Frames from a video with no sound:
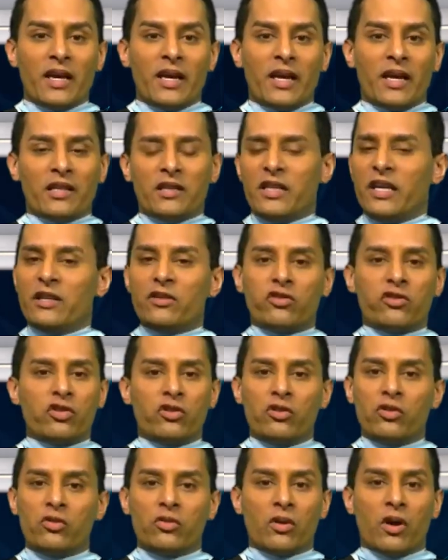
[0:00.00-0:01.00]
it leads
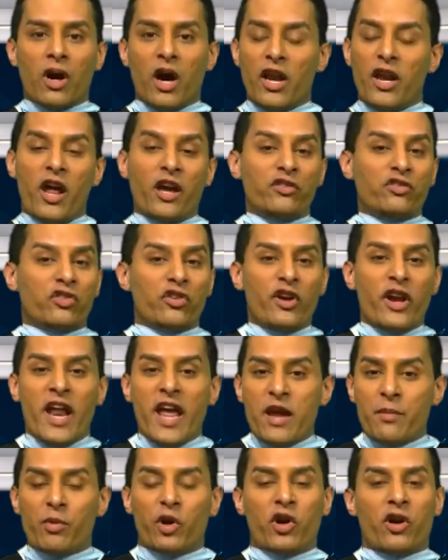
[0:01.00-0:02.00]
to a nicer
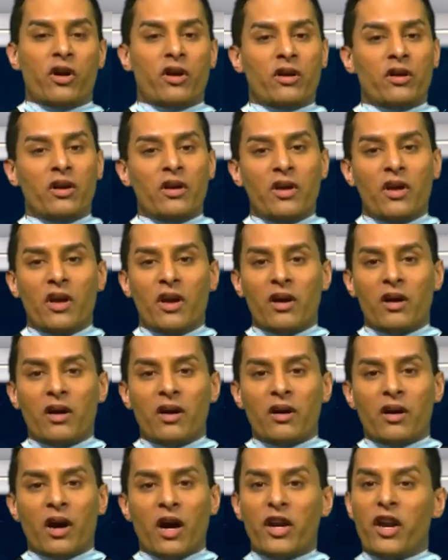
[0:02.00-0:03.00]
neighbor,
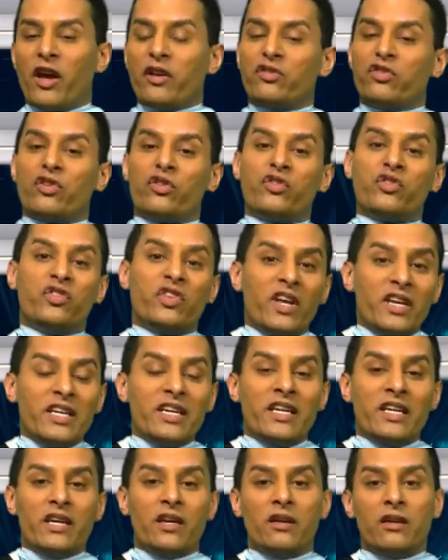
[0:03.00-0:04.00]
a nicer
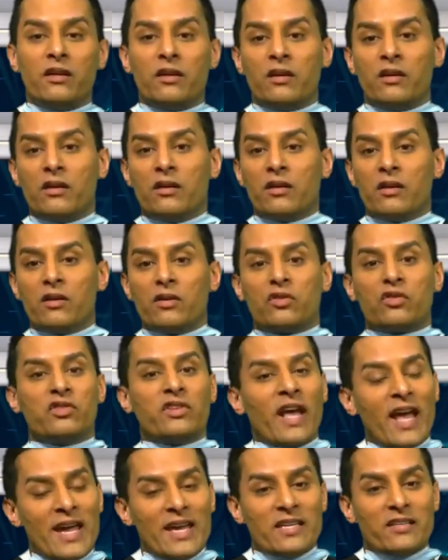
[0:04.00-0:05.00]
city,
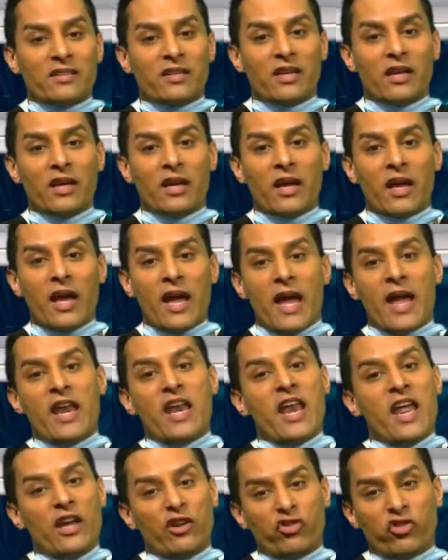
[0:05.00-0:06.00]
state, and
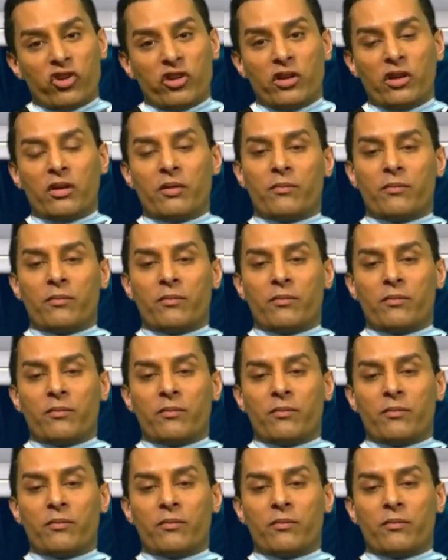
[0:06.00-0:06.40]
nation.